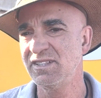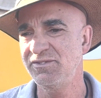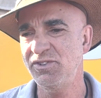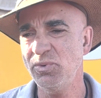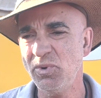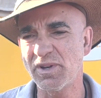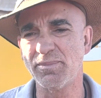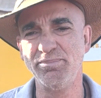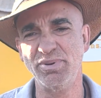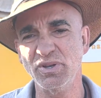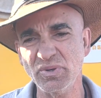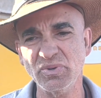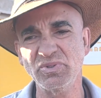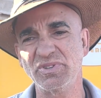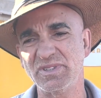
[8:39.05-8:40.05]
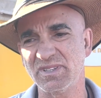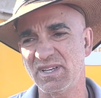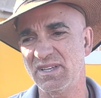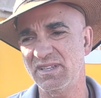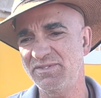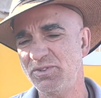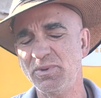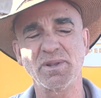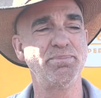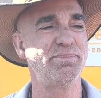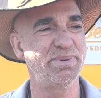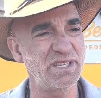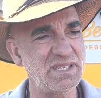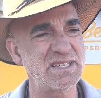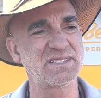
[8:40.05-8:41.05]
if you want to
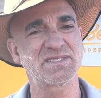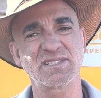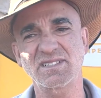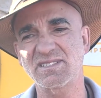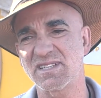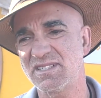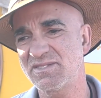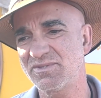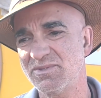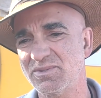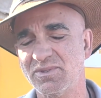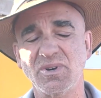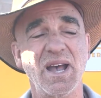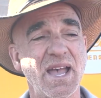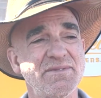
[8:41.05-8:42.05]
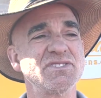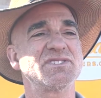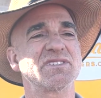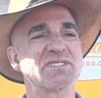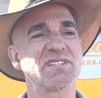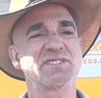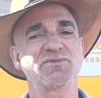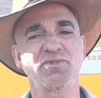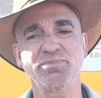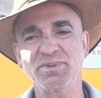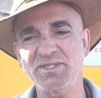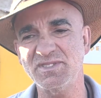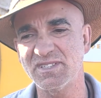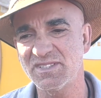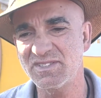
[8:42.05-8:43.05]
be a successful or have a successful
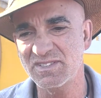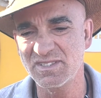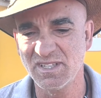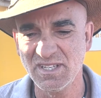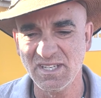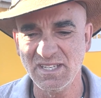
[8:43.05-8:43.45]
business,